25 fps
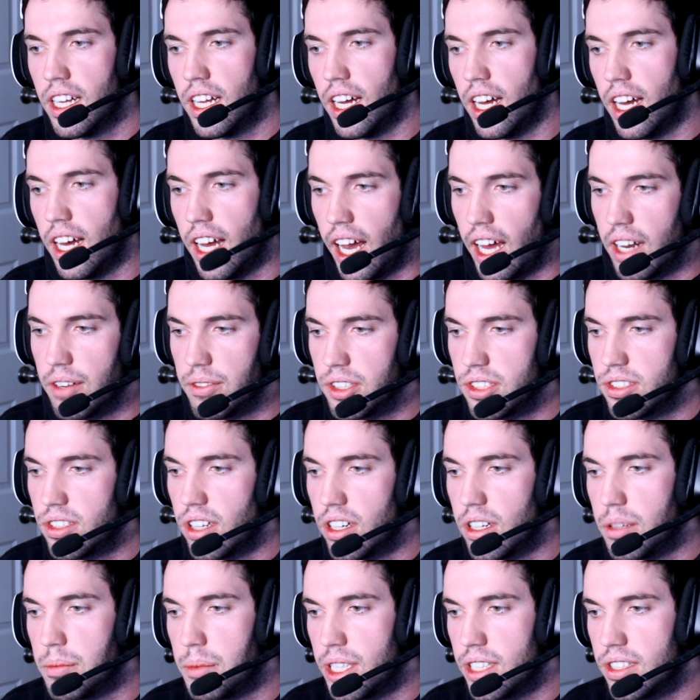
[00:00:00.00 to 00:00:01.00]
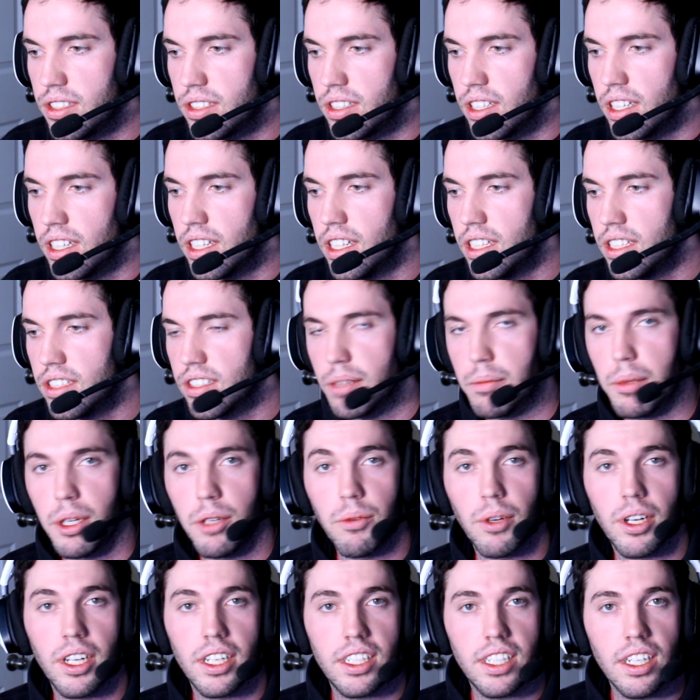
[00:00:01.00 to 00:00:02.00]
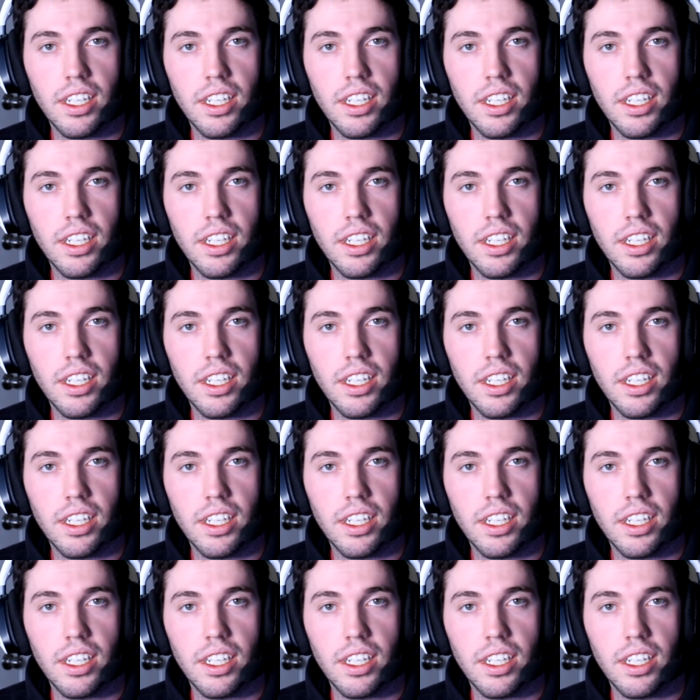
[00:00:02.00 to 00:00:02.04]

out of his tournaments. Somebody won a